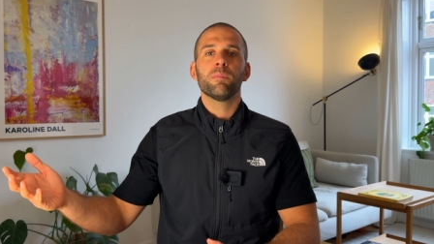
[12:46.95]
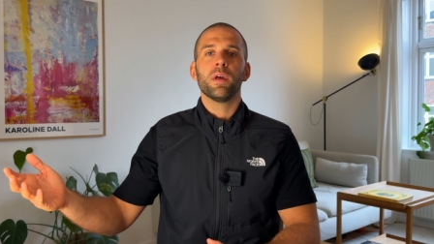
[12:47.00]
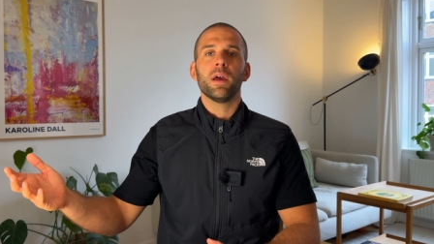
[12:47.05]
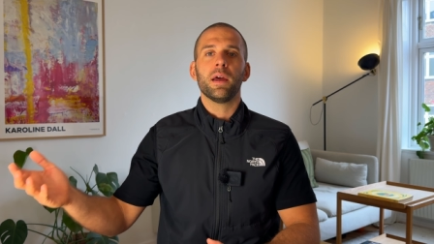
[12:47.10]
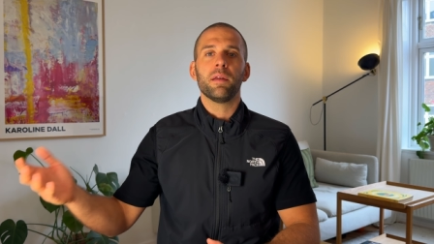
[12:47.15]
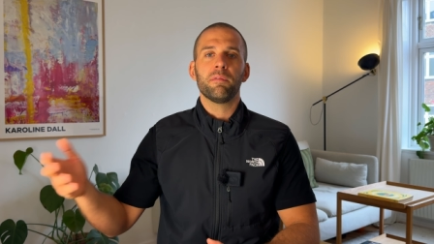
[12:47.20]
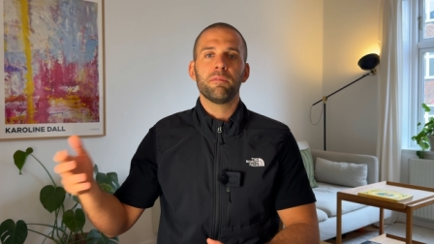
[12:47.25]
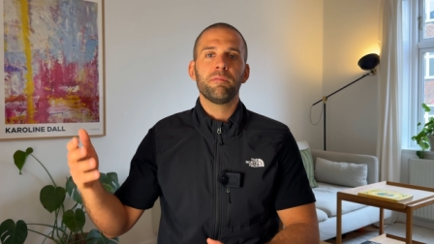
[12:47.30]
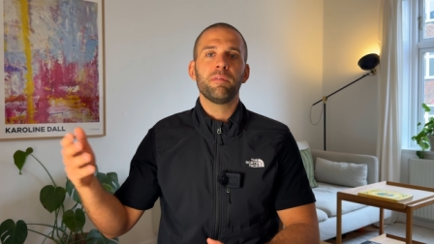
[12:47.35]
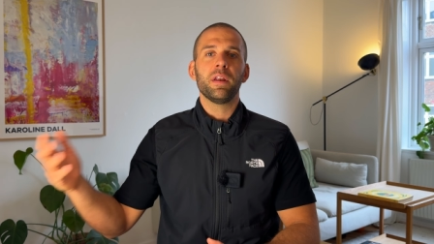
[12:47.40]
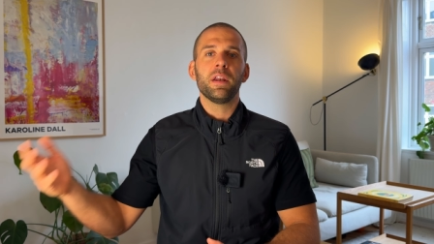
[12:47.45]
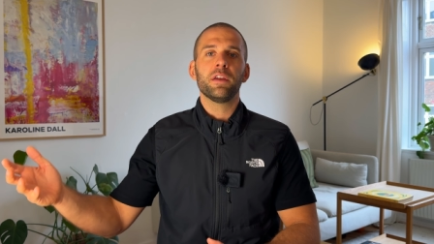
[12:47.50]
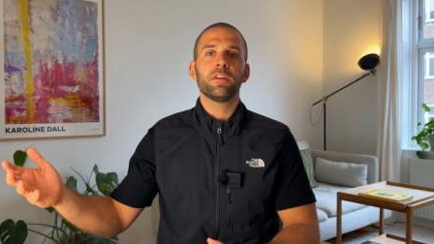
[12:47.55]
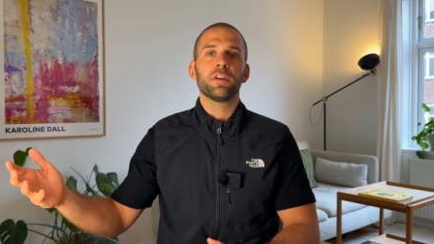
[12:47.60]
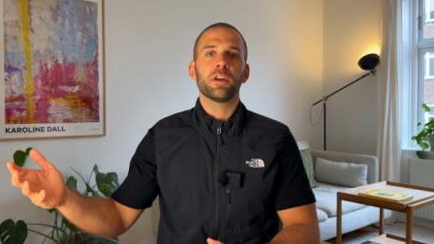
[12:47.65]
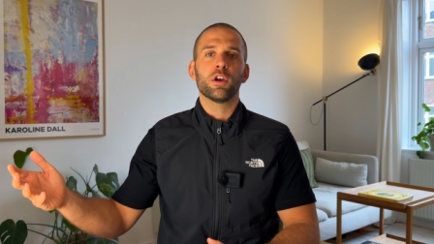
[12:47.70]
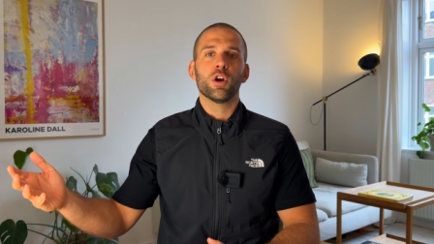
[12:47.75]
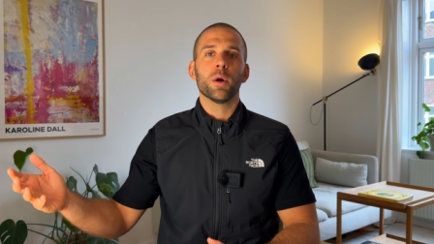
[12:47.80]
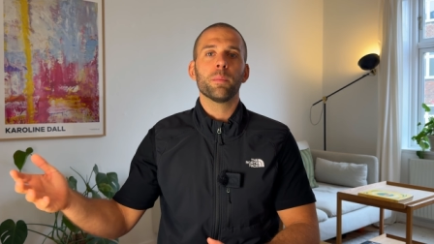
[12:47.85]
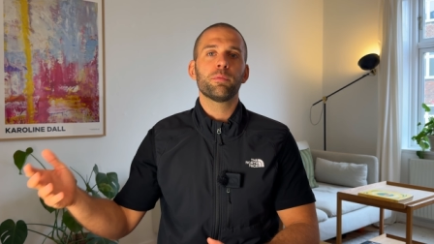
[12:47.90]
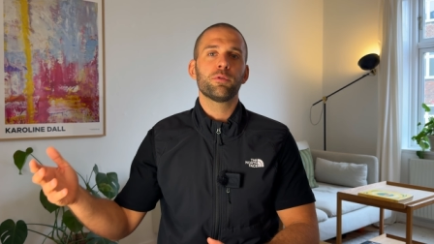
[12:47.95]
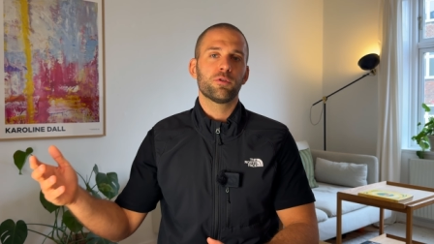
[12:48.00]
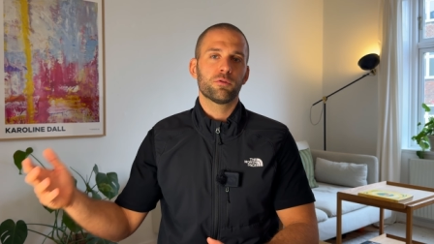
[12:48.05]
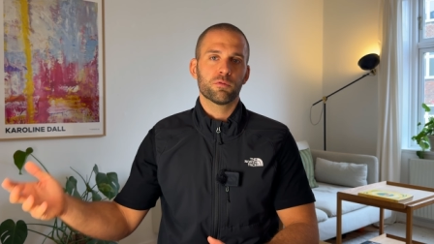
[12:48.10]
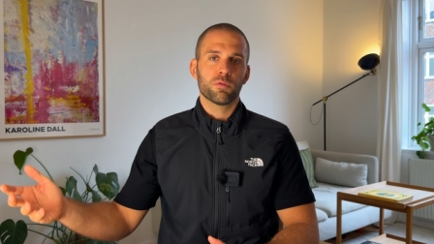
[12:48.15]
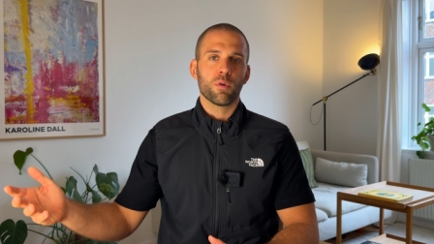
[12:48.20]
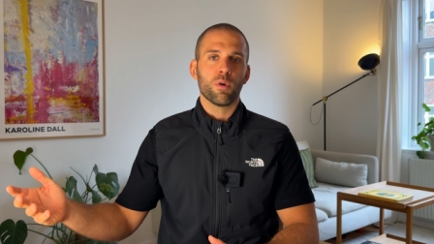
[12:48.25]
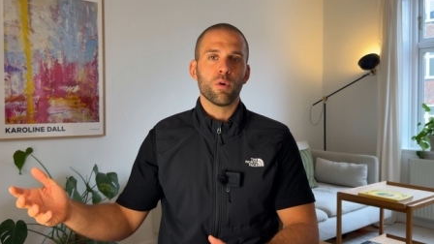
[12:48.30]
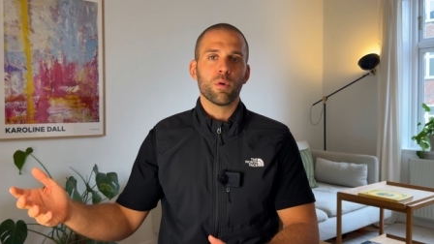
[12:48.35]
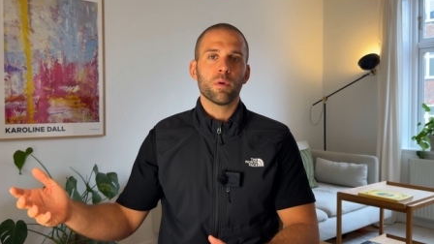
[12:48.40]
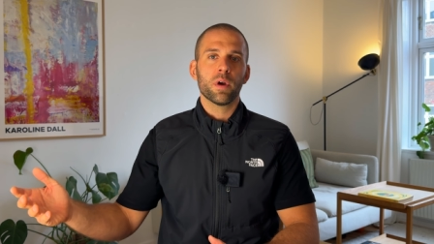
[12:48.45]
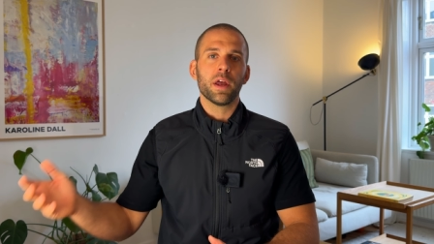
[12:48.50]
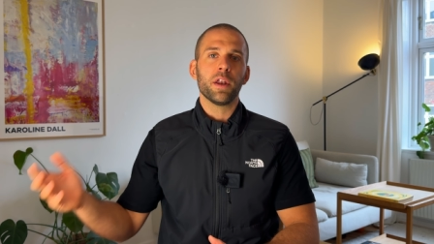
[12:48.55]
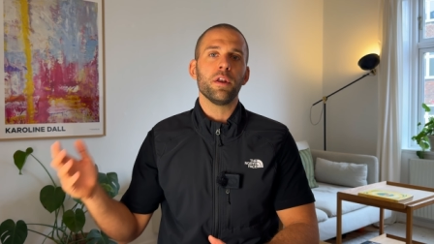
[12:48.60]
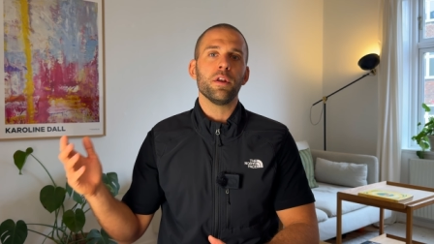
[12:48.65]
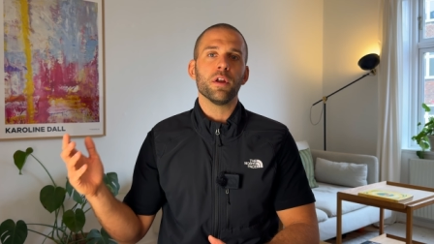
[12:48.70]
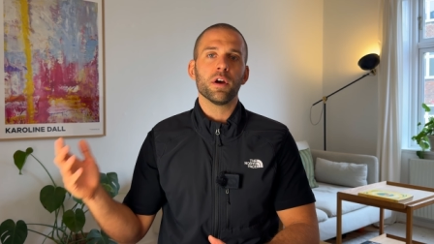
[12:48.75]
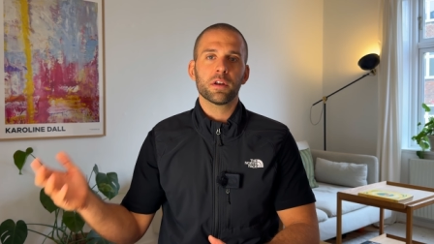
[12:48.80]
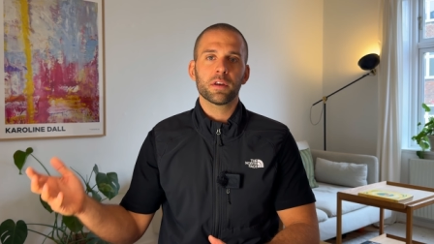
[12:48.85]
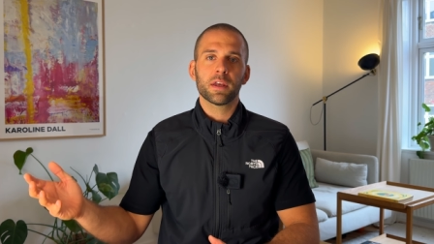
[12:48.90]
and finishing up strong
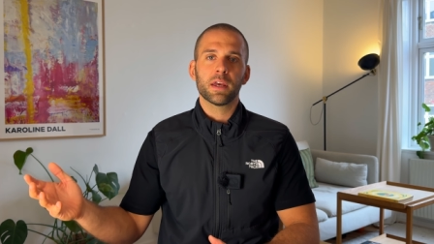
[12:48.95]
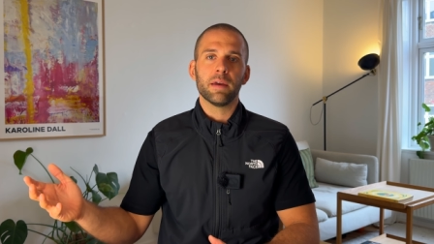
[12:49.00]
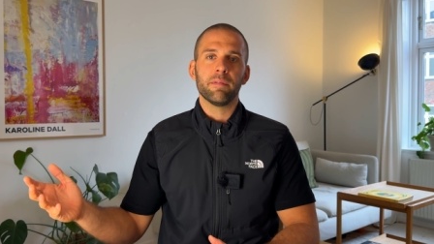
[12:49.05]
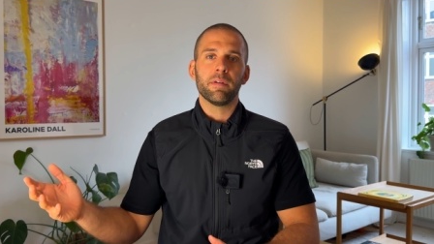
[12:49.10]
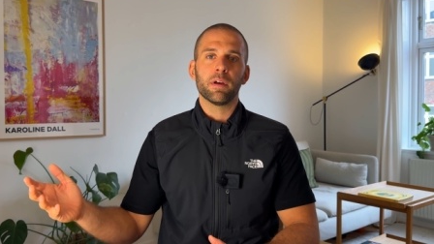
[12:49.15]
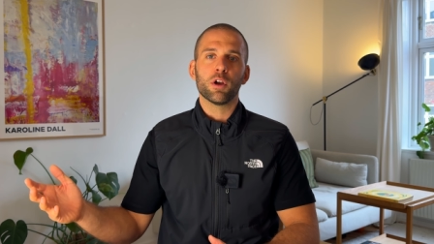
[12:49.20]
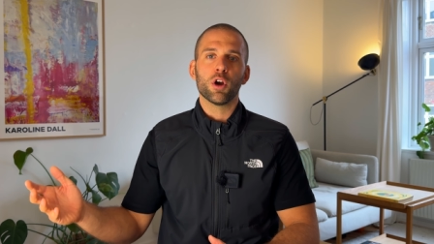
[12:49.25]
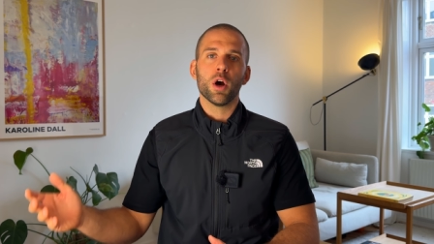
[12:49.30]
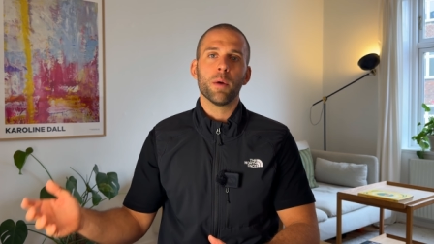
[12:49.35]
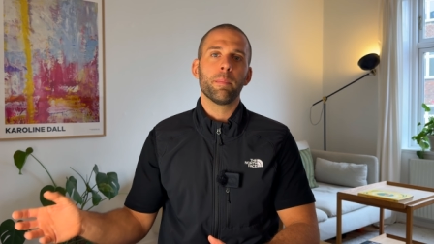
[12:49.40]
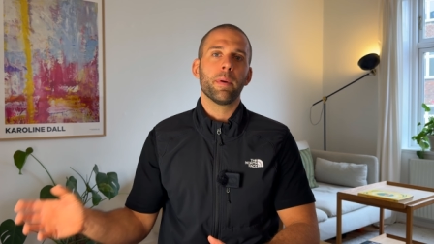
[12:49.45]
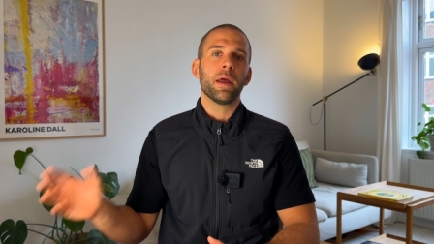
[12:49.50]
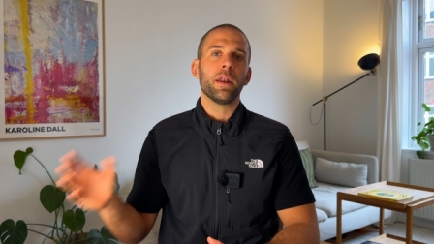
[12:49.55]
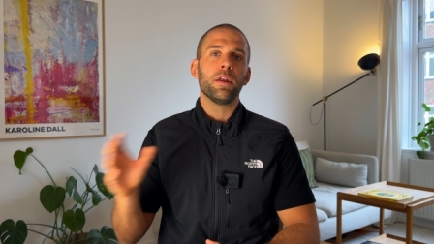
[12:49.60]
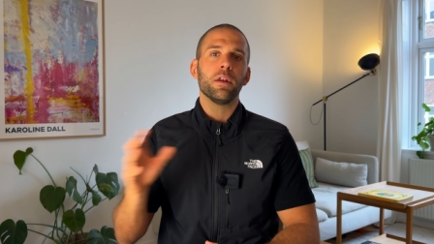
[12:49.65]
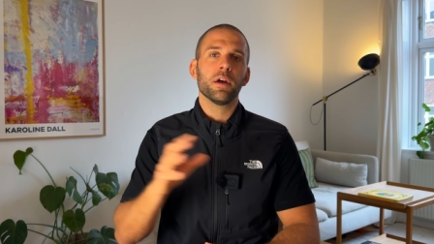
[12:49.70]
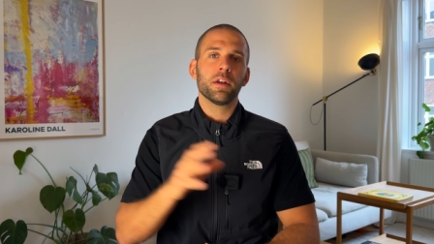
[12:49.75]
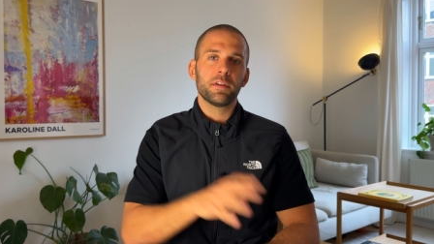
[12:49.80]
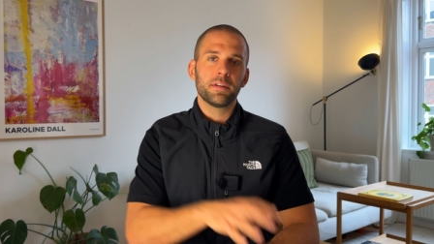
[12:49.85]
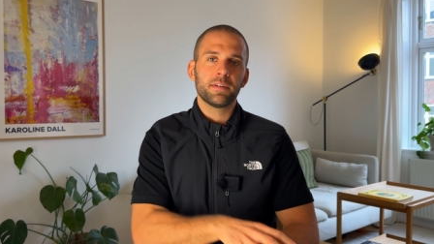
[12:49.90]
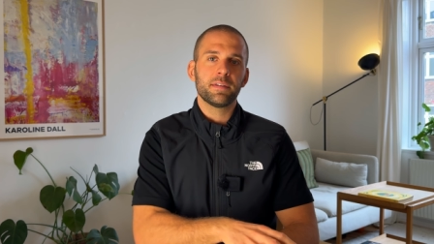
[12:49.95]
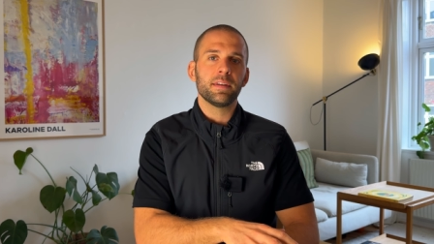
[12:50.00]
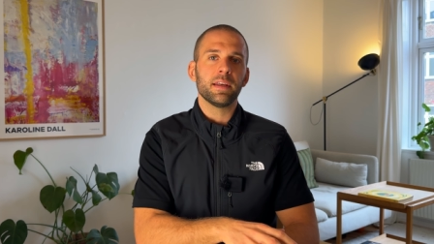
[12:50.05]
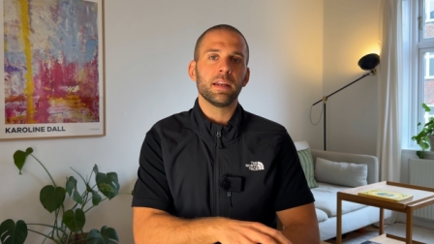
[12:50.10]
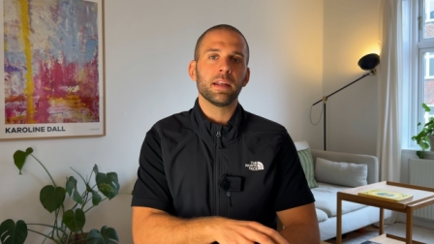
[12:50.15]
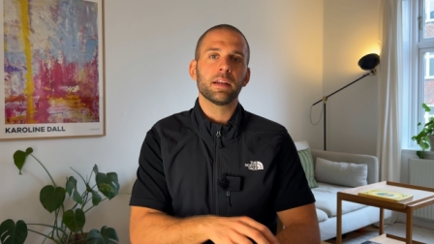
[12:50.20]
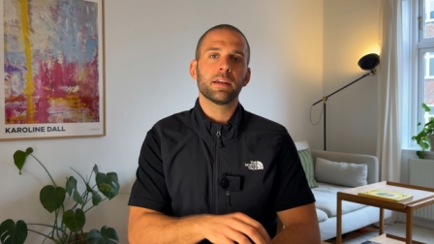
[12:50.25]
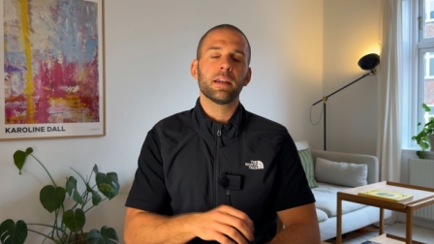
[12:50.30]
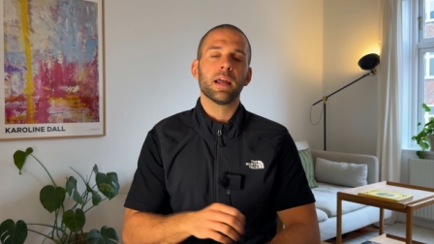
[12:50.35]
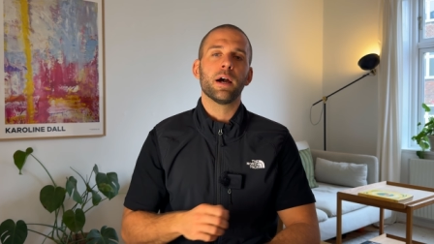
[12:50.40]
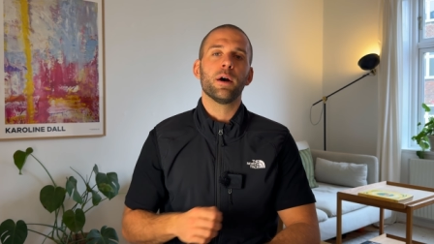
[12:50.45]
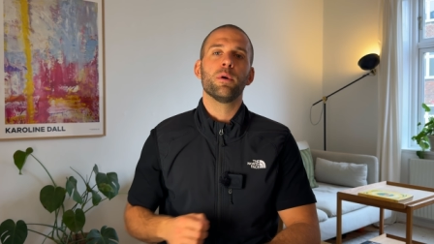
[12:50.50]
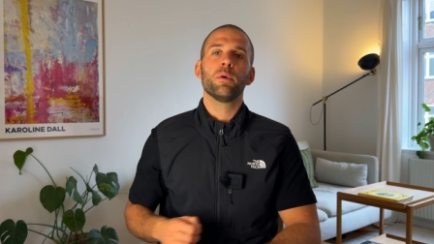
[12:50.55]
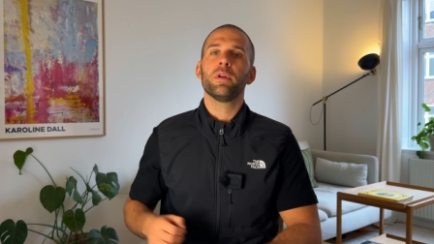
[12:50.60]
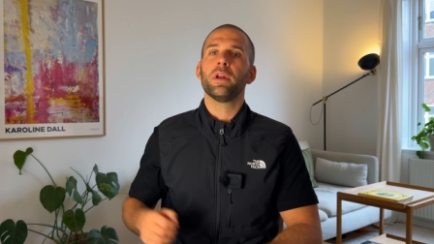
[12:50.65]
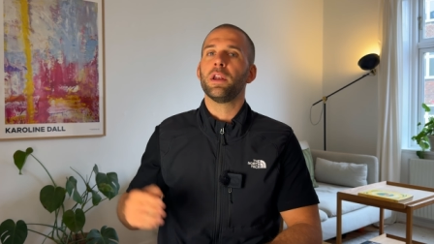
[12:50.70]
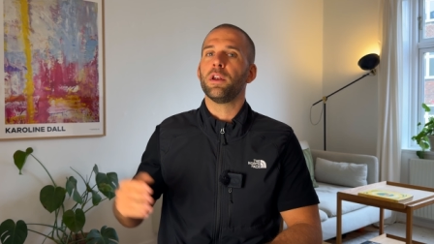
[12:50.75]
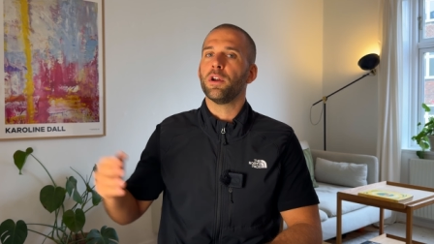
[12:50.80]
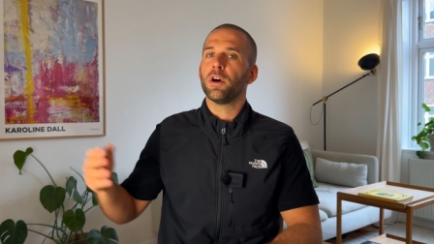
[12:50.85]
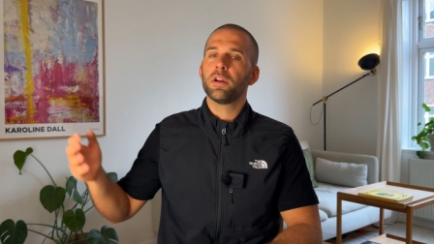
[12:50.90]
and not giving up and not sitting down
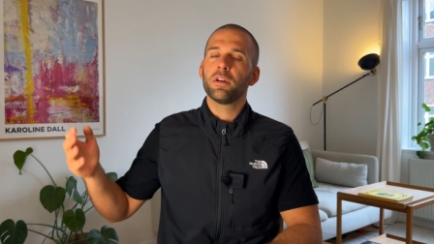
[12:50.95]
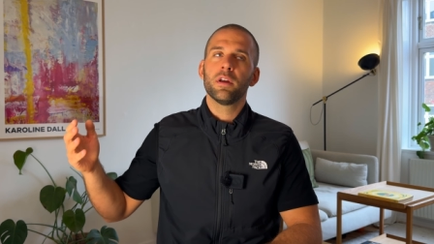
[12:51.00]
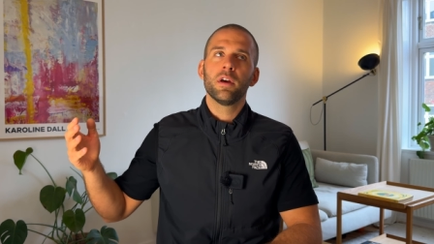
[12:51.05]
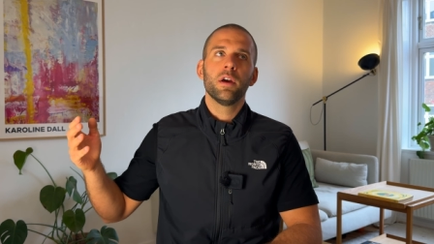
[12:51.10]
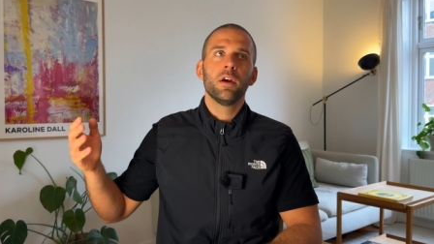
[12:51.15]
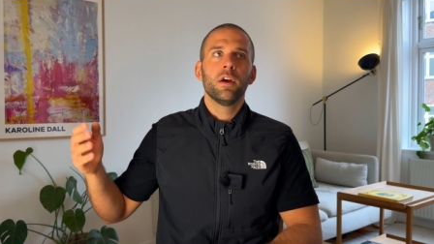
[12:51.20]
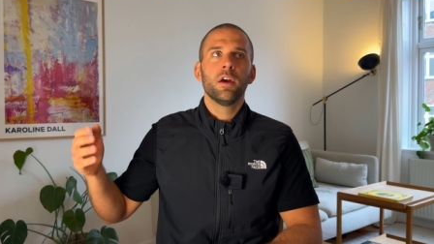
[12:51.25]
and not